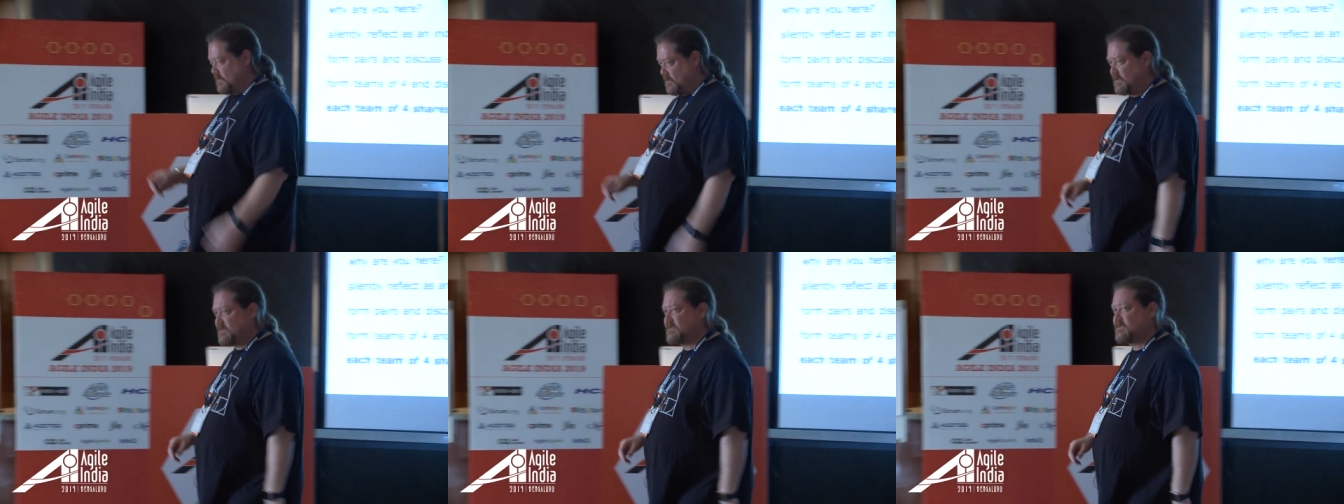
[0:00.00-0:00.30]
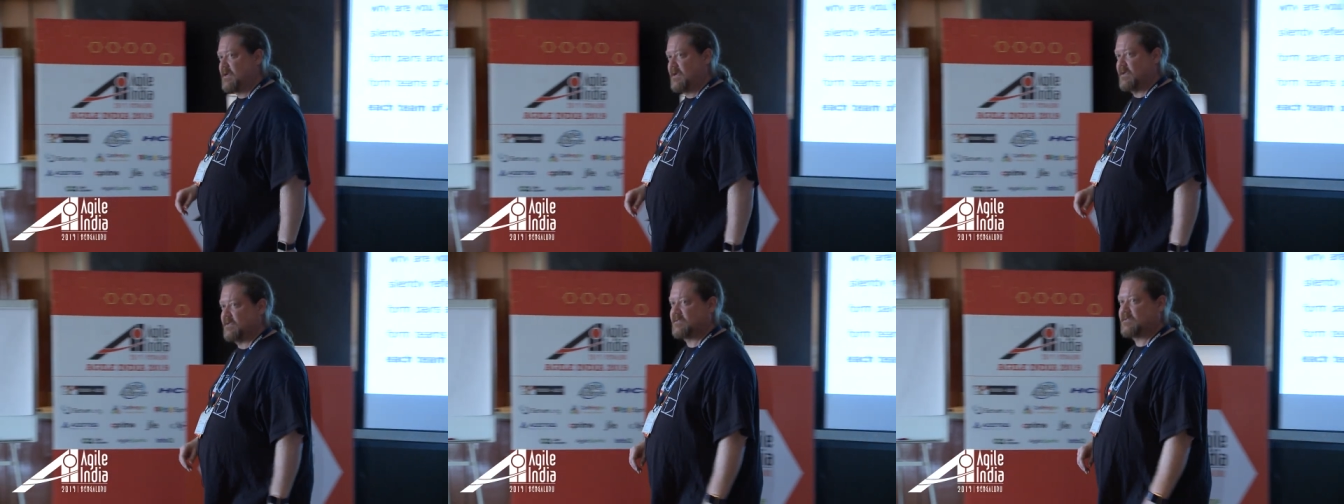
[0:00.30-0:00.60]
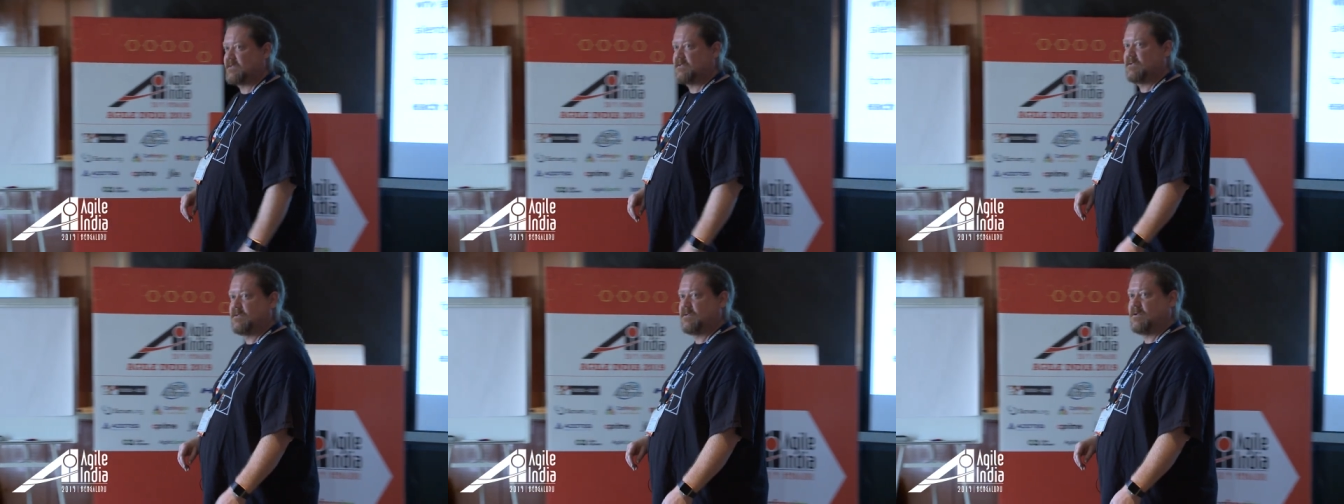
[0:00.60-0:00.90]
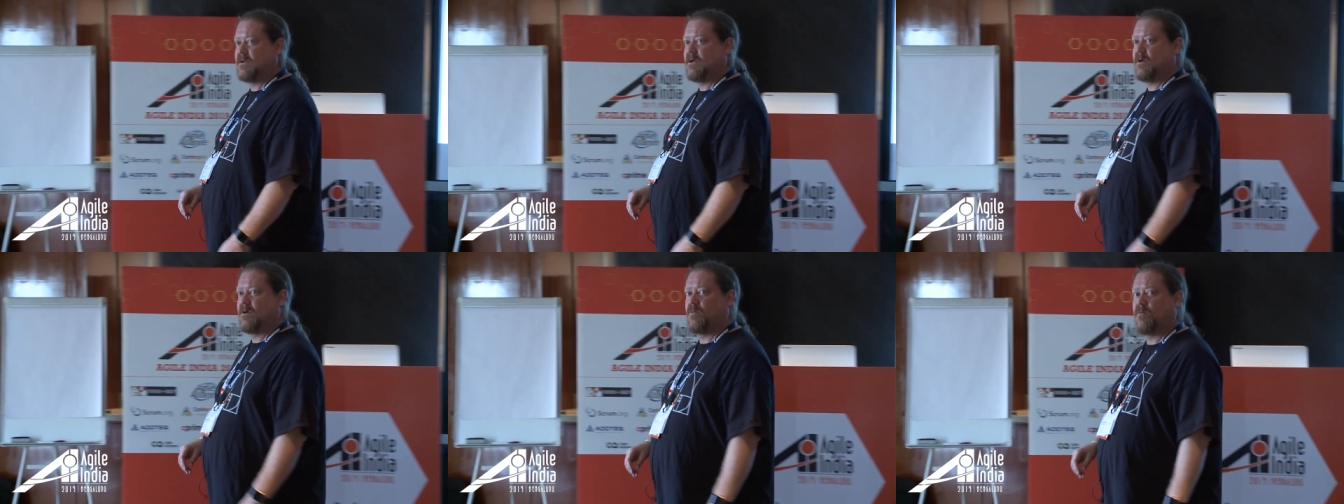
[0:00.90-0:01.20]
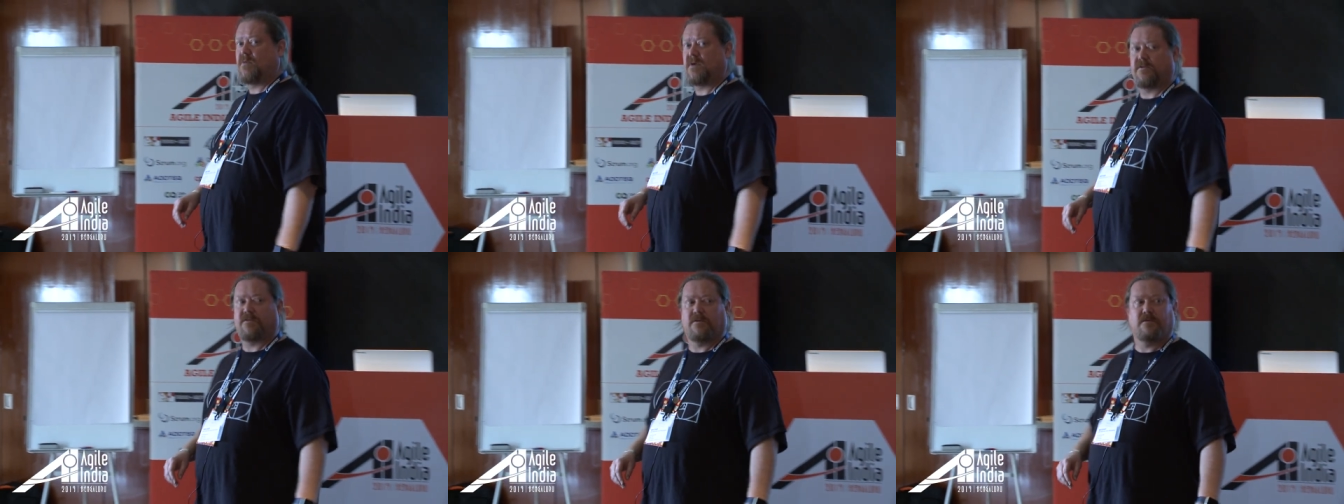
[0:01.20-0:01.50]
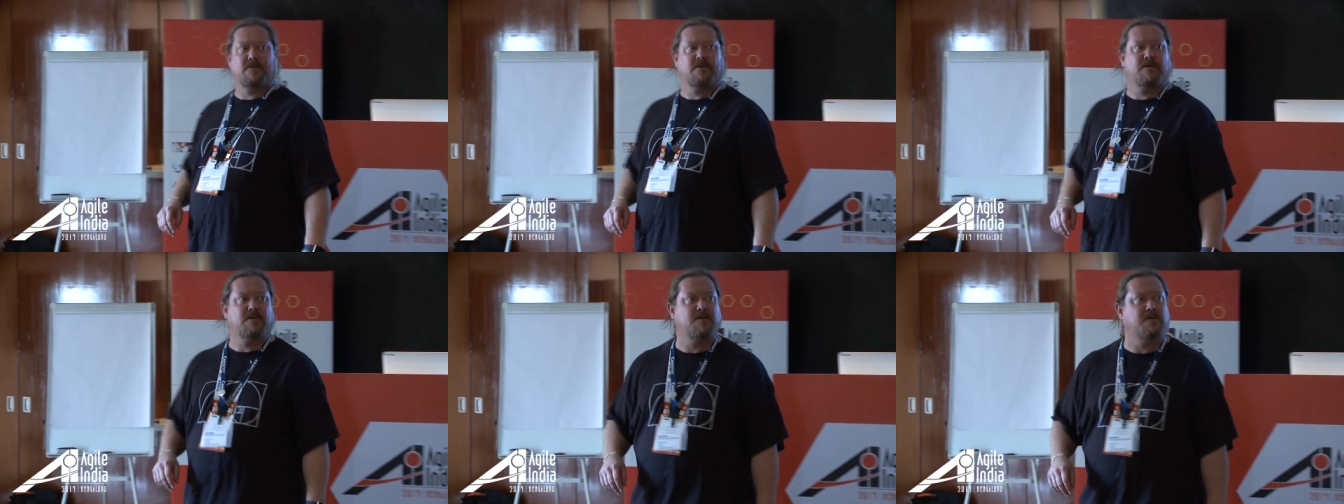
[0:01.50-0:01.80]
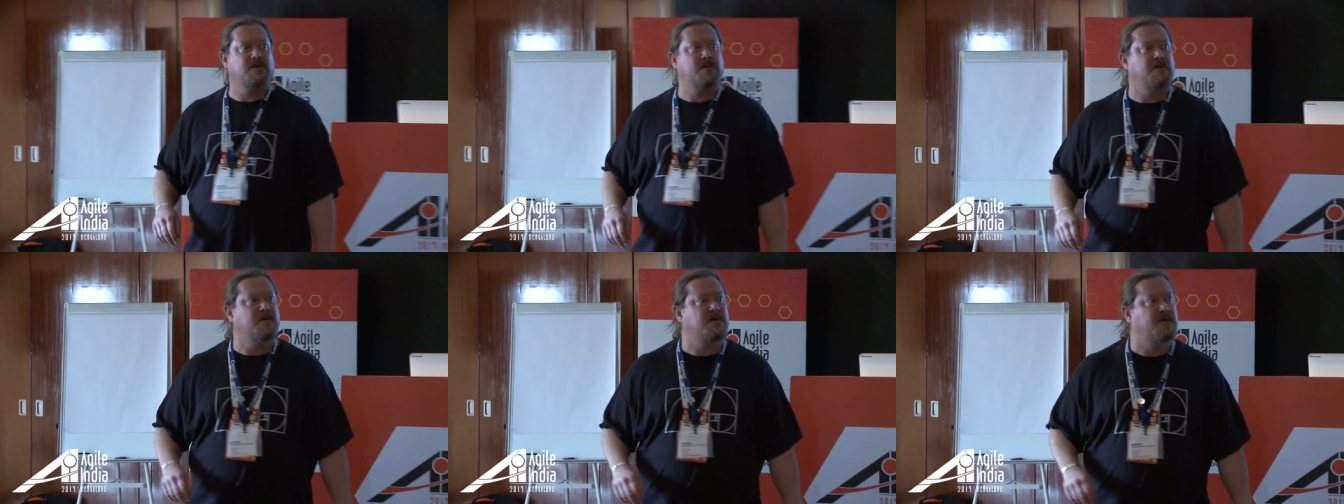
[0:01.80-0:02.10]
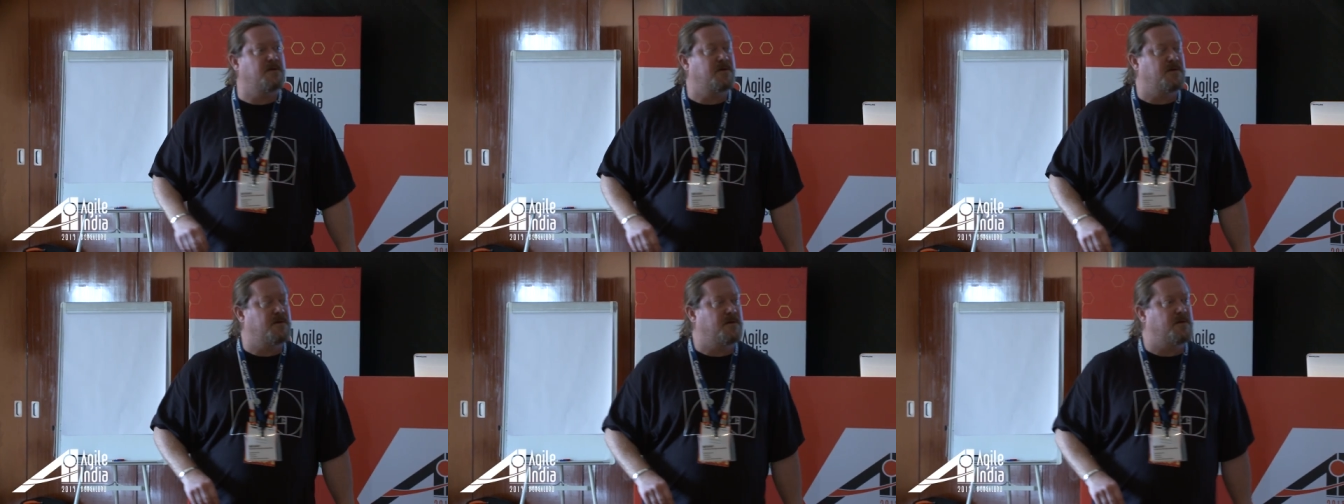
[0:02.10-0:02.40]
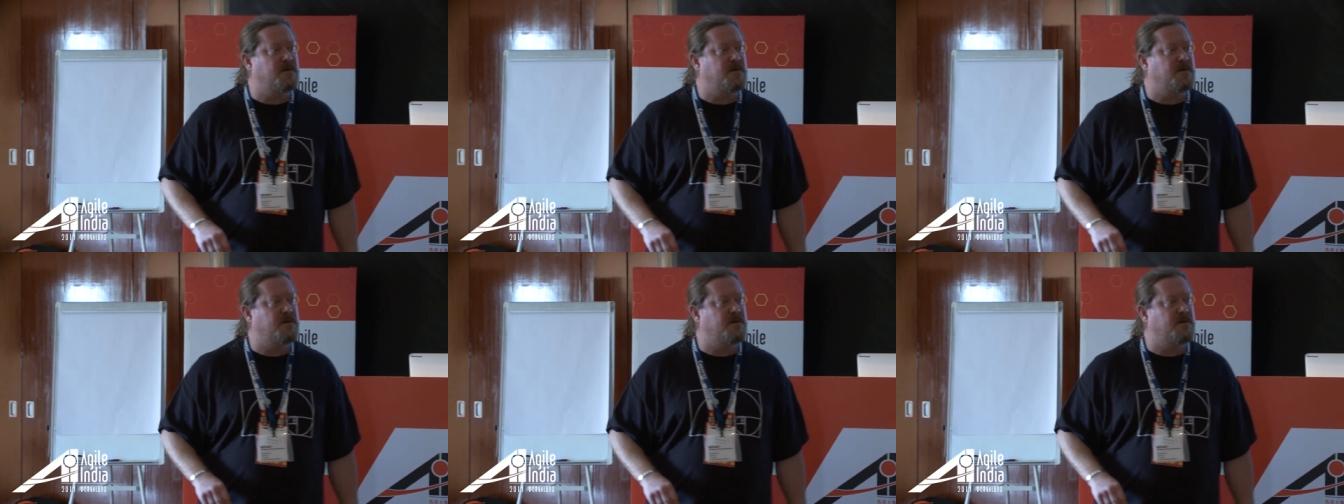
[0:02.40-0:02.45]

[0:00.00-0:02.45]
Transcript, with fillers: That's nice. What are the? Since we started